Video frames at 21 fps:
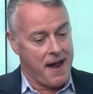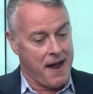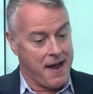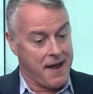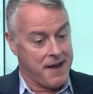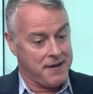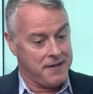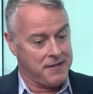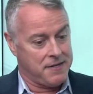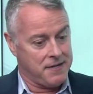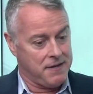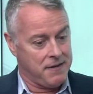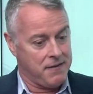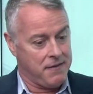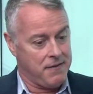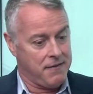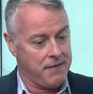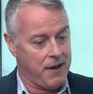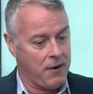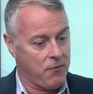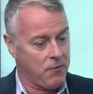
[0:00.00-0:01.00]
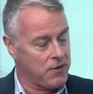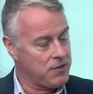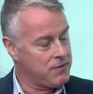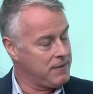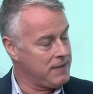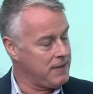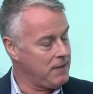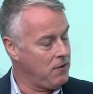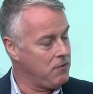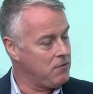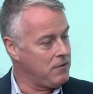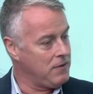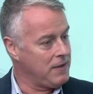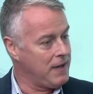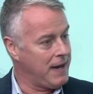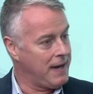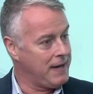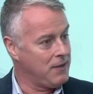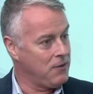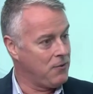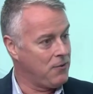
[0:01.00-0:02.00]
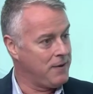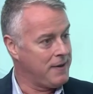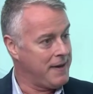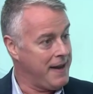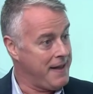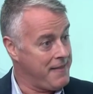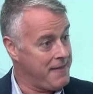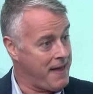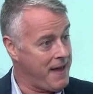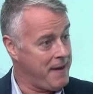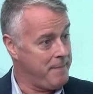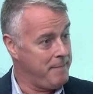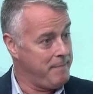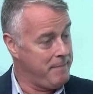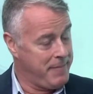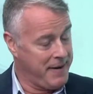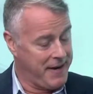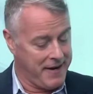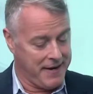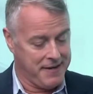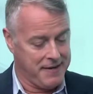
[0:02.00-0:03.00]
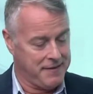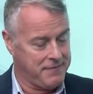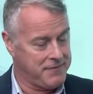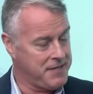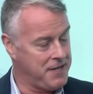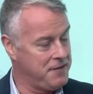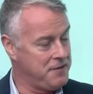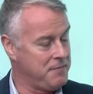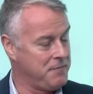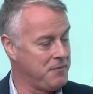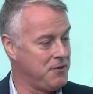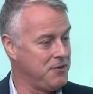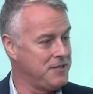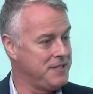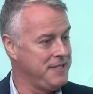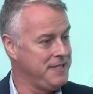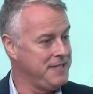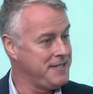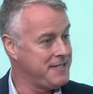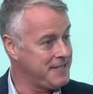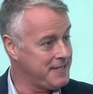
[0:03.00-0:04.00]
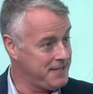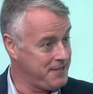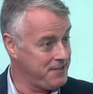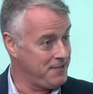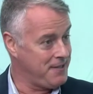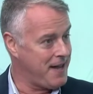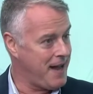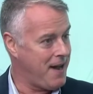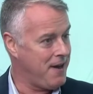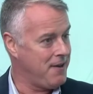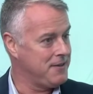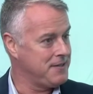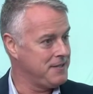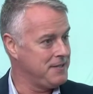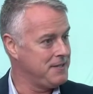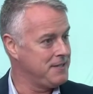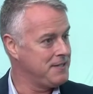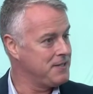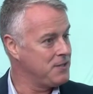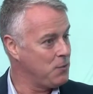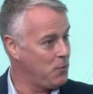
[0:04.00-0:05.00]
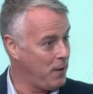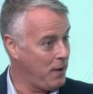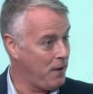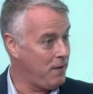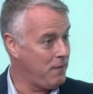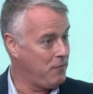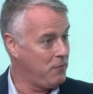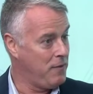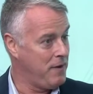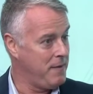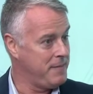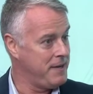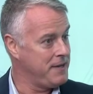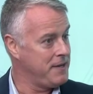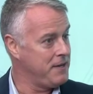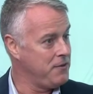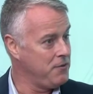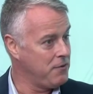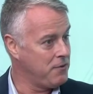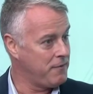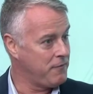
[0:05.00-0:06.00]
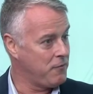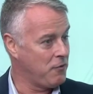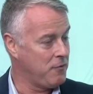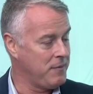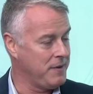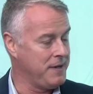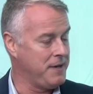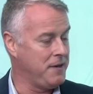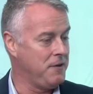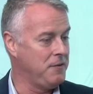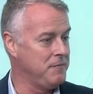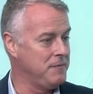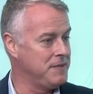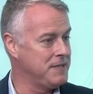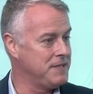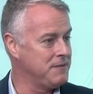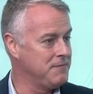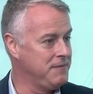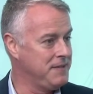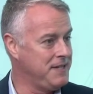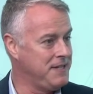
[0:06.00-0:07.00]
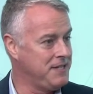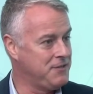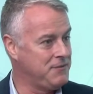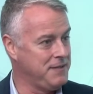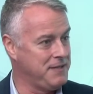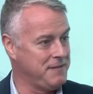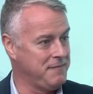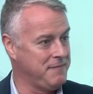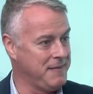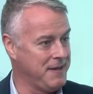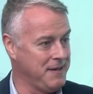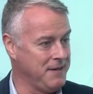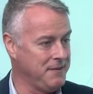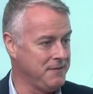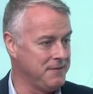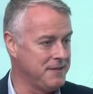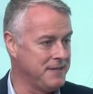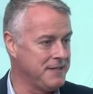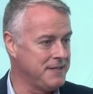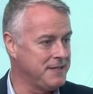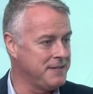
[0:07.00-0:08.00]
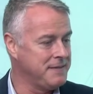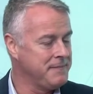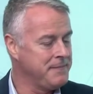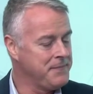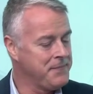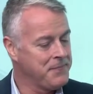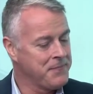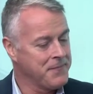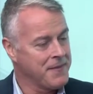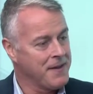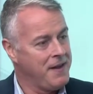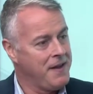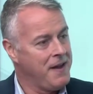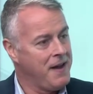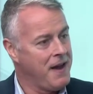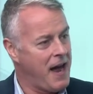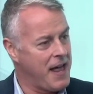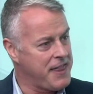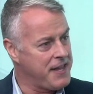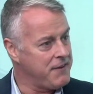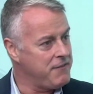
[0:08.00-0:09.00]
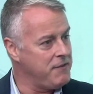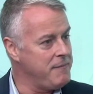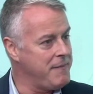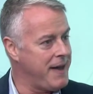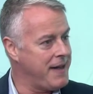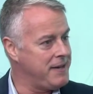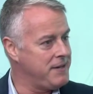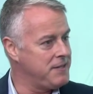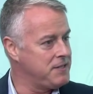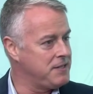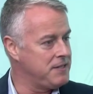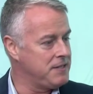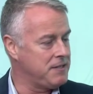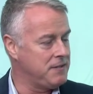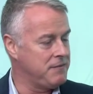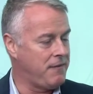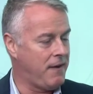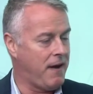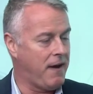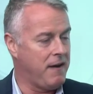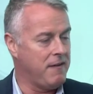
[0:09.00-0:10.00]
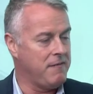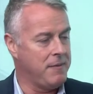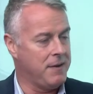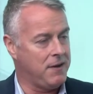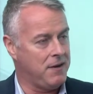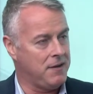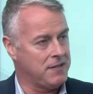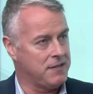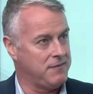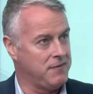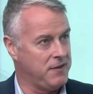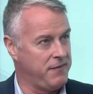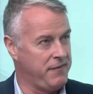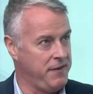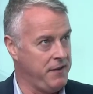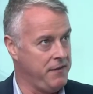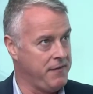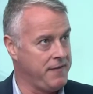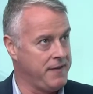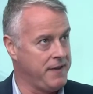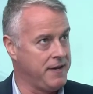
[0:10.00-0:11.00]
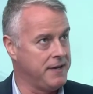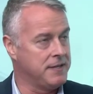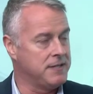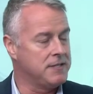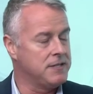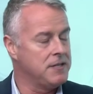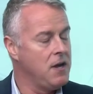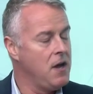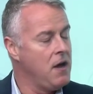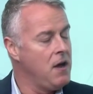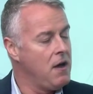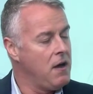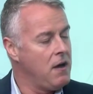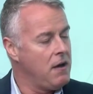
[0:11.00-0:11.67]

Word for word: And they worked with a local landlord, and that beginning of Tender Mercy still houses 12 women who were formerly homeless with histories of mental illness. Mm -hmm. I think we managed to survive because of a few things.